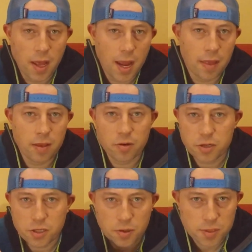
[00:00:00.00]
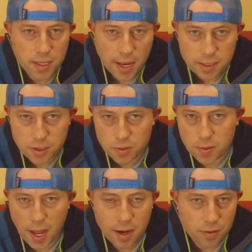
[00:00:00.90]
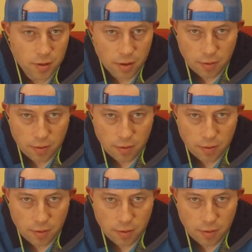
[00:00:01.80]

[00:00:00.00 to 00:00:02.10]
and then they were just using that to edit their